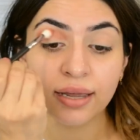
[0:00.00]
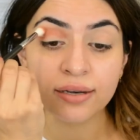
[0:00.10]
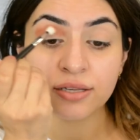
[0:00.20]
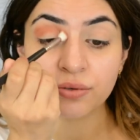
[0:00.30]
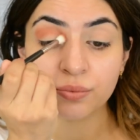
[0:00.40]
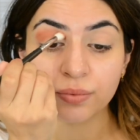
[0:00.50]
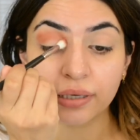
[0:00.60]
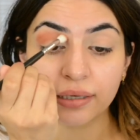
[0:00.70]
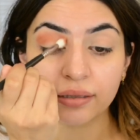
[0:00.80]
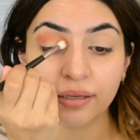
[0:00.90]
It is
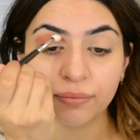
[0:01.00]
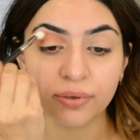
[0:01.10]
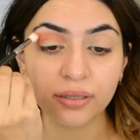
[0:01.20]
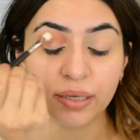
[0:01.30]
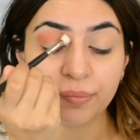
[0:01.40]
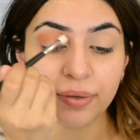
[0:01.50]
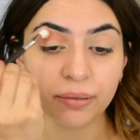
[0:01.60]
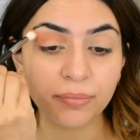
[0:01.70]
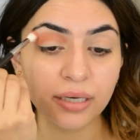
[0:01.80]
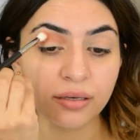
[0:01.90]
really, really
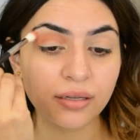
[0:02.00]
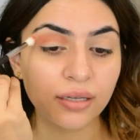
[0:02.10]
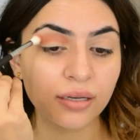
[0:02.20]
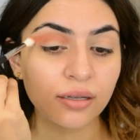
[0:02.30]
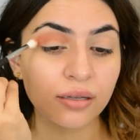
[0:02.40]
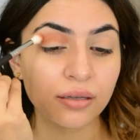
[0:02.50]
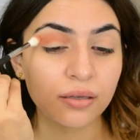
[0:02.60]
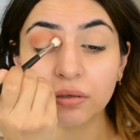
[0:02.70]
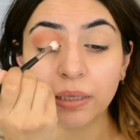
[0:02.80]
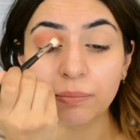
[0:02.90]
pigmented.
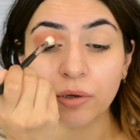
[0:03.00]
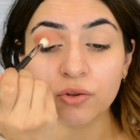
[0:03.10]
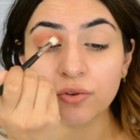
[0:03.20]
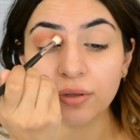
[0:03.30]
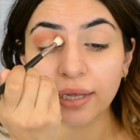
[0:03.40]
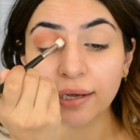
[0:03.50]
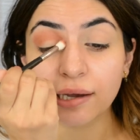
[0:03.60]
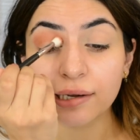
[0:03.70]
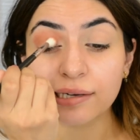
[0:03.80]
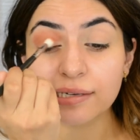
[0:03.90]
I'm also like
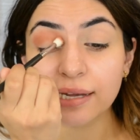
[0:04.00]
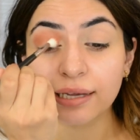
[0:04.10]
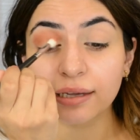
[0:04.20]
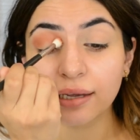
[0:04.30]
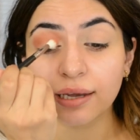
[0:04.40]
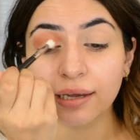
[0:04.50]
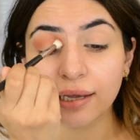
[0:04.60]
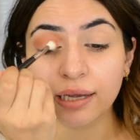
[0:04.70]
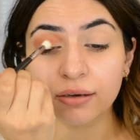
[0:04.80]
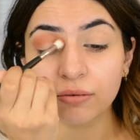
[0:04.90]
kind of taking it
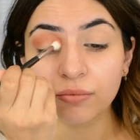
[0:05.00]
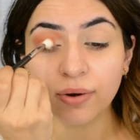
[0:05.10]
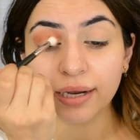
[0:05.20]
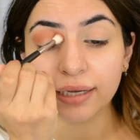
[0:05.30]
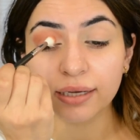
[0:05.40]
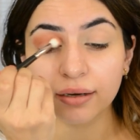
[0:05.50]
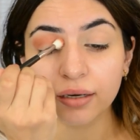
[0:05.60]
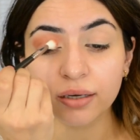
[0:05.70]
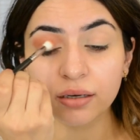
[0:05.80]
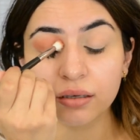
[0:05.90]
in right
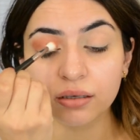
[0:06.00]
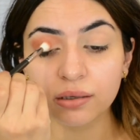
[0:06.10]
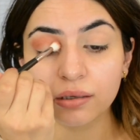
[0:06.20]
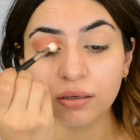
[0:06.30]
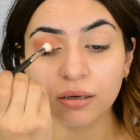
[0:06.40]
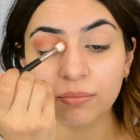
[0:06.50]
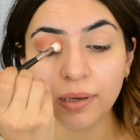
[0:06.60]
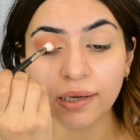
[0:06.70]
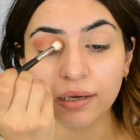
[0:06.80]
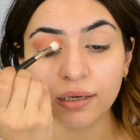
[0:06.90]
here on
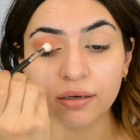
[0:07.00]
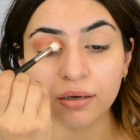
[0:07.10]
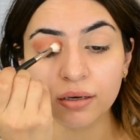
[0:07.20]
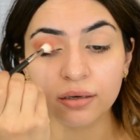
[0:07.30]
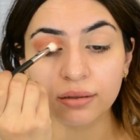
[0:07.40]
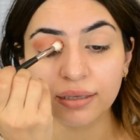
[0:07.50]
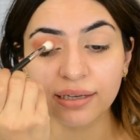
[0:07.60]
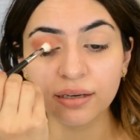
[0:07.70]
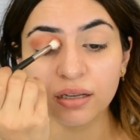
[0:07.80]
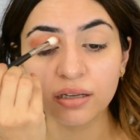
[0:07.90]
my inner
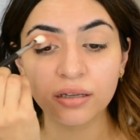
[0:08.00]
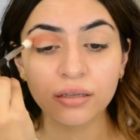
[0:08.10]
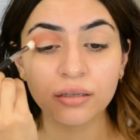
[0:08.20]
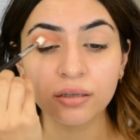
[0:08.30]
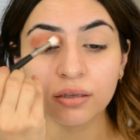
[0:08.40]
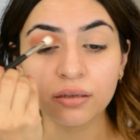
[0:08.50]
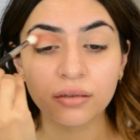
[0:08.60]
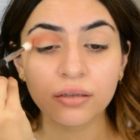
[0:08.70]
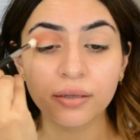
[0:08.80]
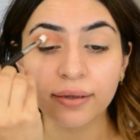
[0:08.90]
lid.
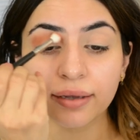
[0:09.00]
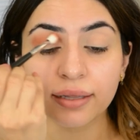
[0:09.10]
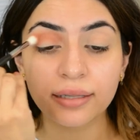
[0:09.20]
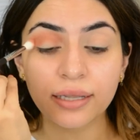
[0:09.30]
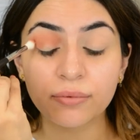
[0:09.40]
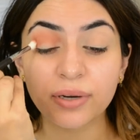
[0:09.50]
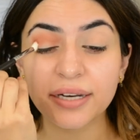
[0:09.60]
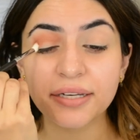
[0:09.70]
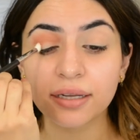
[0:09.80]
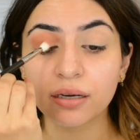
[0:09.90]
And then when I
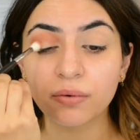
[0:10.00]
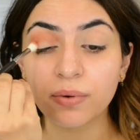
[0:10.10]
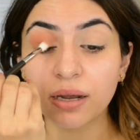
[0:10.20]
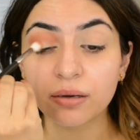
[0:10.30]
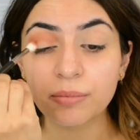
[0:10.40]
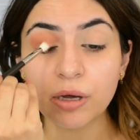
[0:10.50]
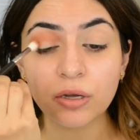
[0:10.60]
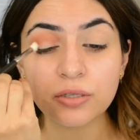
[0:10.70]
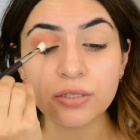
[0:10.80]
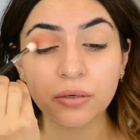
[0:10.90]
take it around, I'm
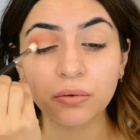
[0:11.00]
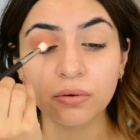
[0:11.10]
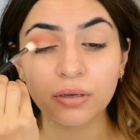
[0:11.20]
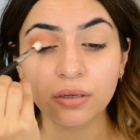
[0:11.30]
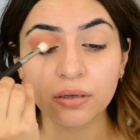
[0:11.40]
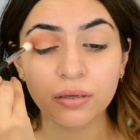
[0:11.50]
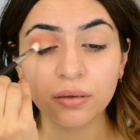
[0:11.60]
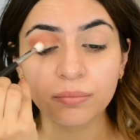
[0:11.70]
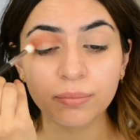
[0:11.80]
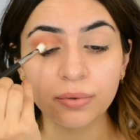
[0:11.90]
also
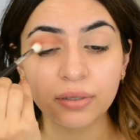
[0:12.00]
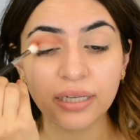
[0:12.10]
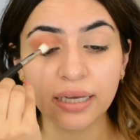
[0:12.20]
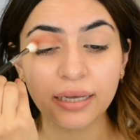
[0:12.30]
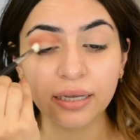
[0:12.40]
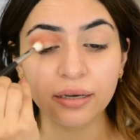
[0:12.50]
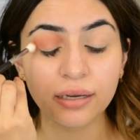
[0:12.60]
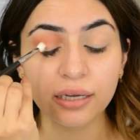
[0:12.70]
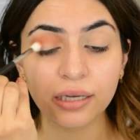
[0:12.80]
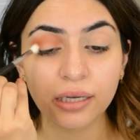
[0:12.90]
pulling it in
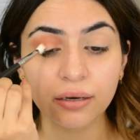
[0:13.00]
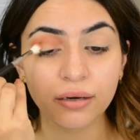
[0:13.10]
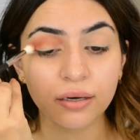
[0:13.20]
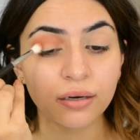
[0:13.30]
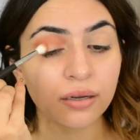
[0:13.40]
here.